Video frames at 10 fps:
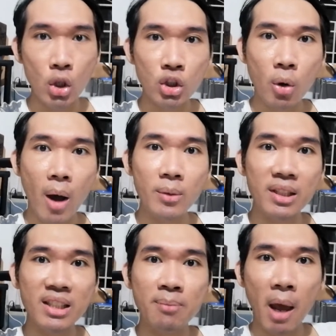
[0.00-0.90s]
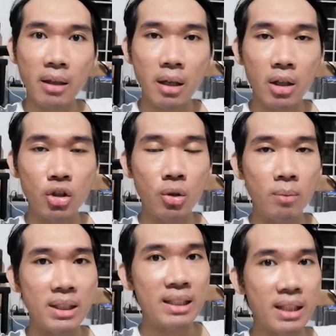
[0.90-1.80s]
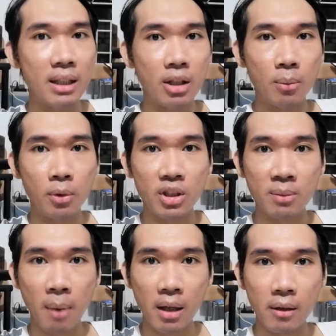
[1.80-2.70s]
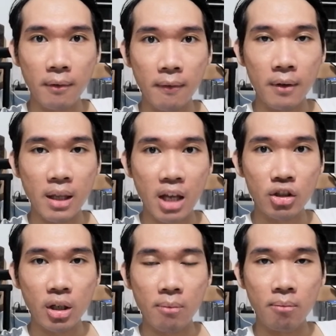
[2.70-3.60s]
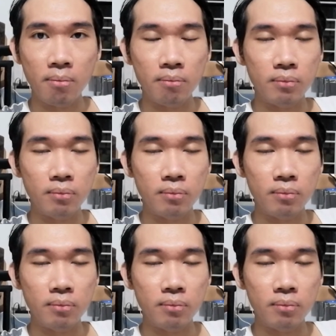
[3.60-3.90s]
so I was expecting it to be seen in the perspective of Inej and